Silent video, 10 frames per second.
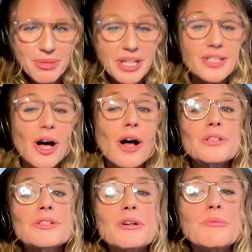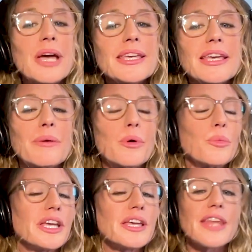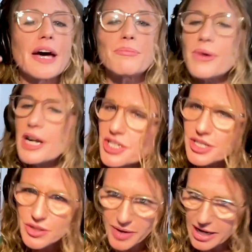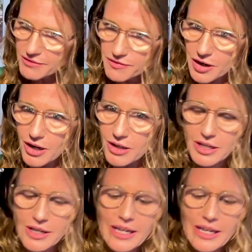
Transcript: but it's also making it, when we get that precious rainfall,